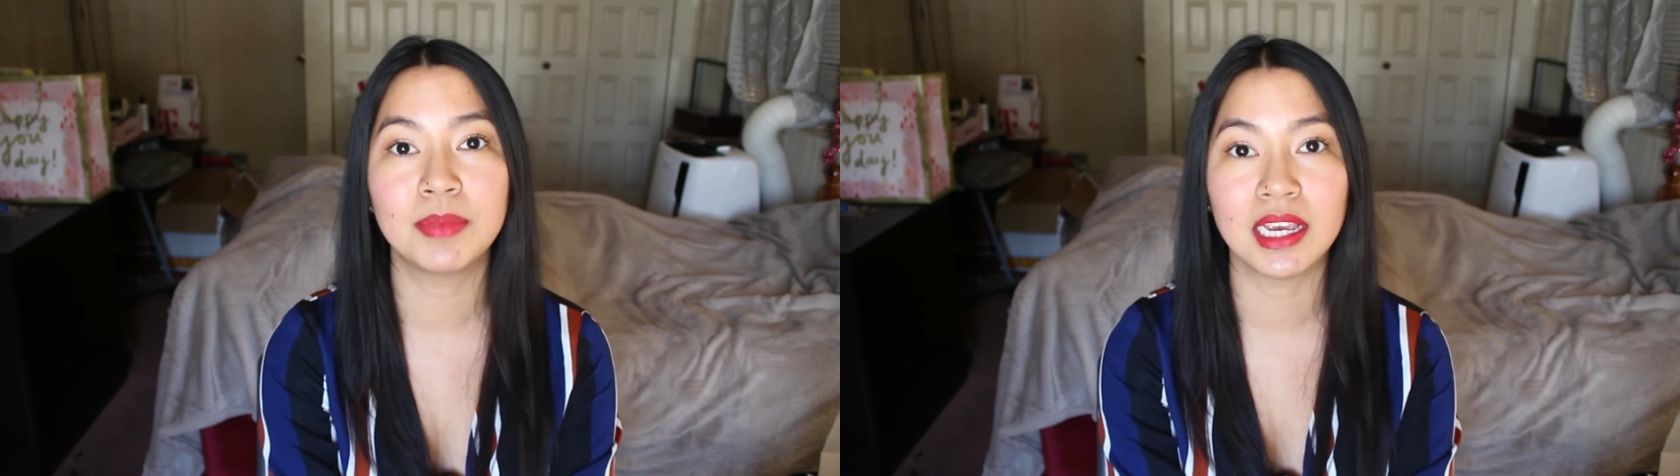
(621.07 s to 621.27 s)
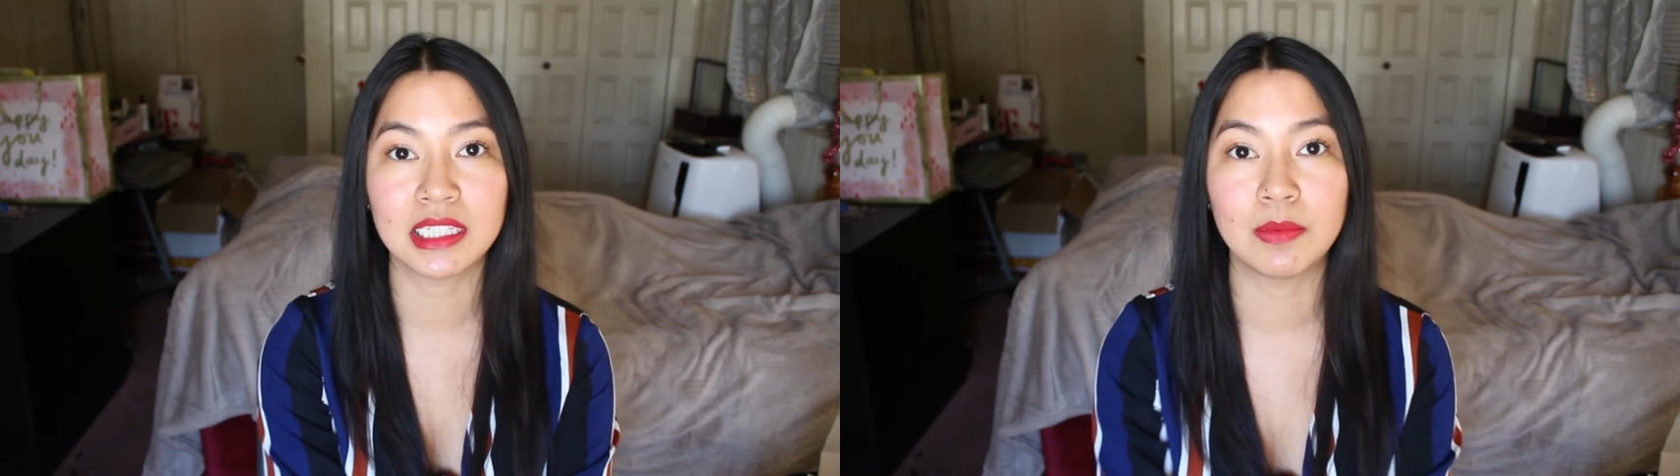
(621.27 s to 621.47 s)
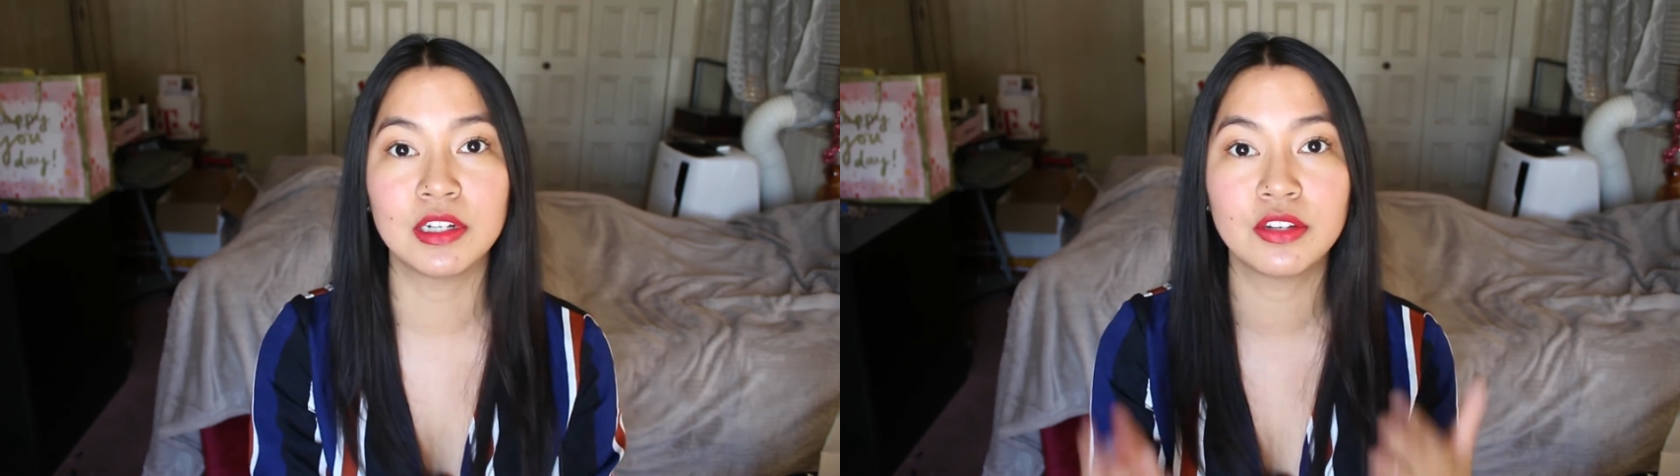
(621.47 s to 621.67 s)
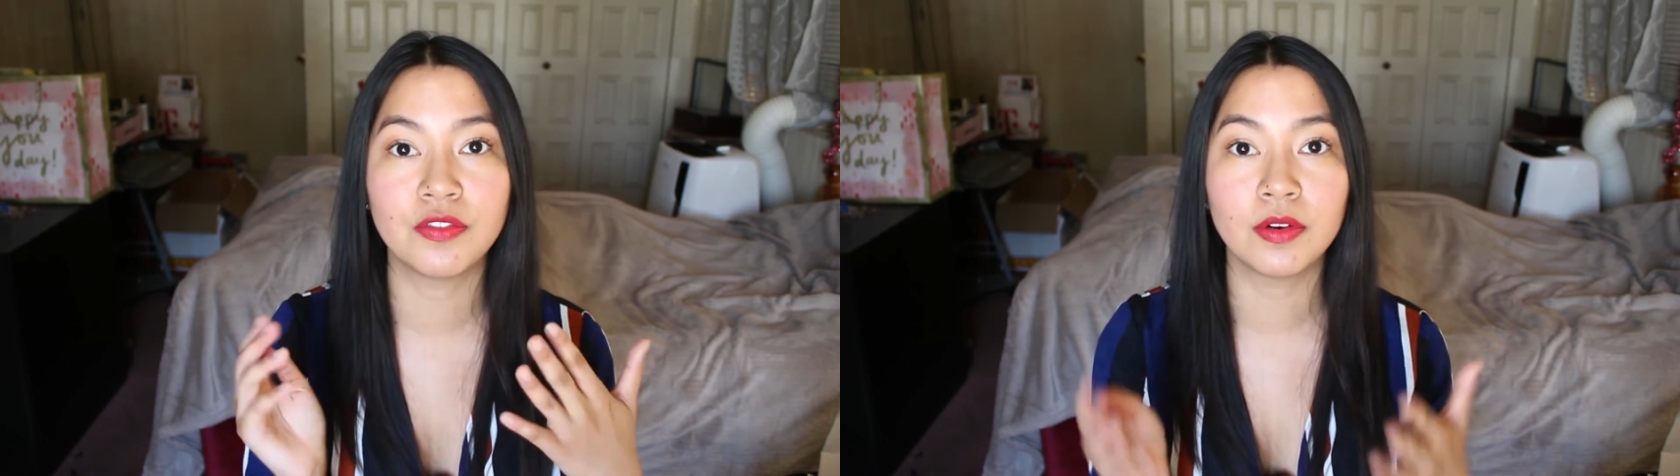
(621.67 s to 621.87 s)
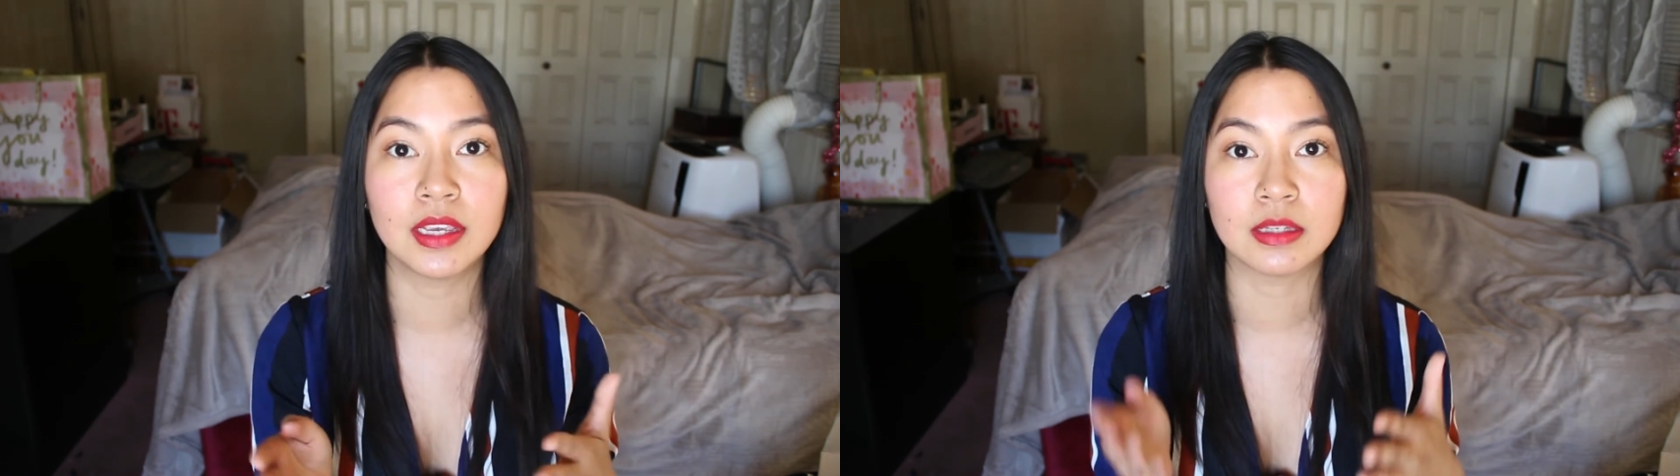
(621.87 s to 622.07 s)
because I wanted to
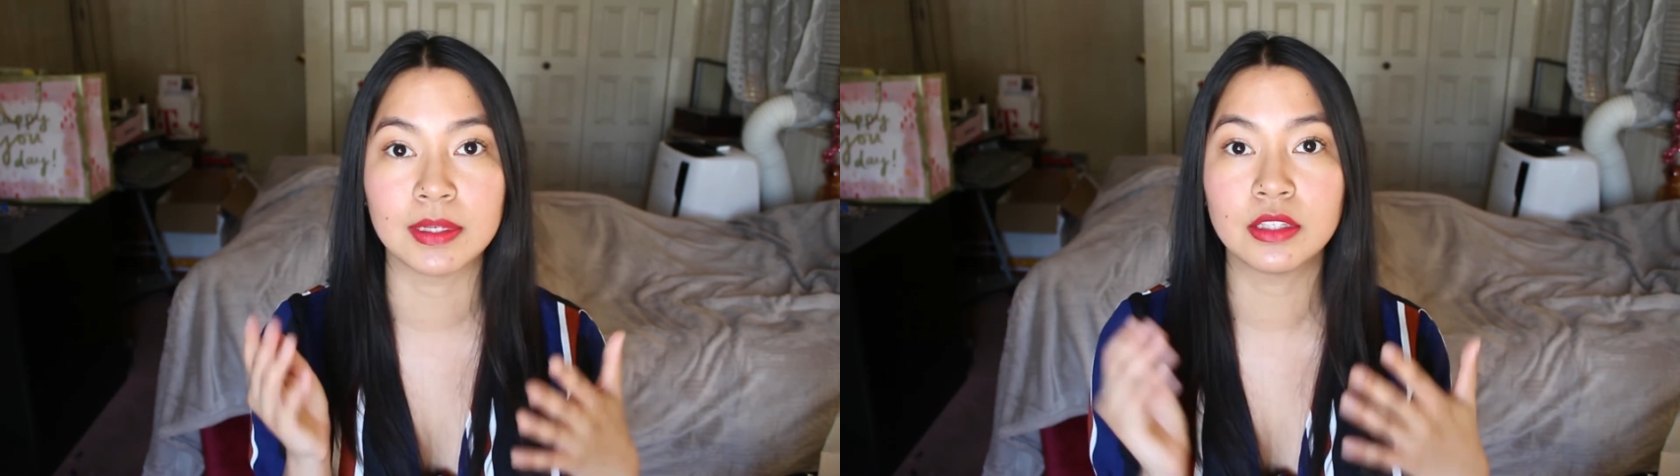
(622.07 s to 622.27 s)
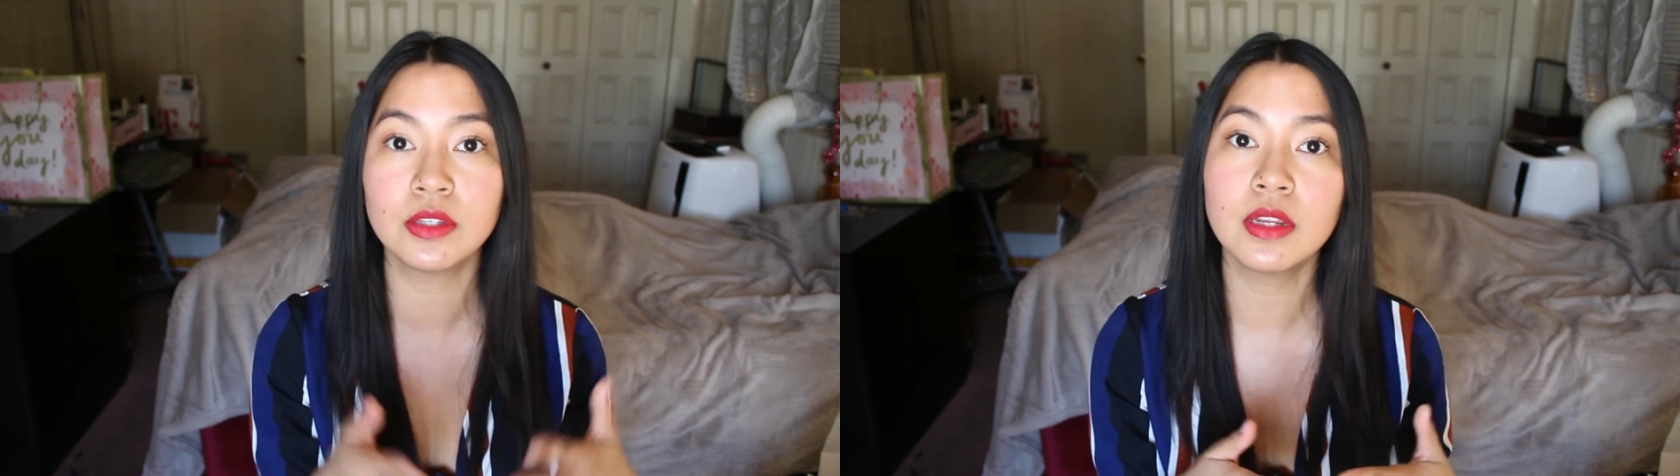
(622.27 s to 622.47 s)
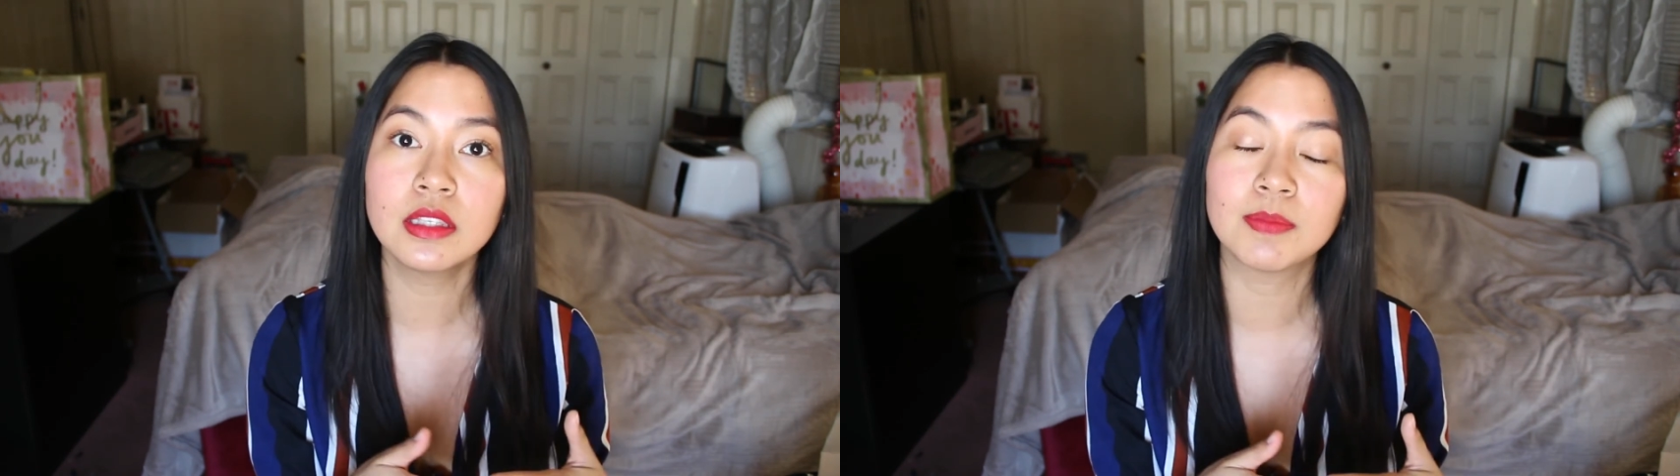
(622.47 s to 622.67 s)
focus on my students,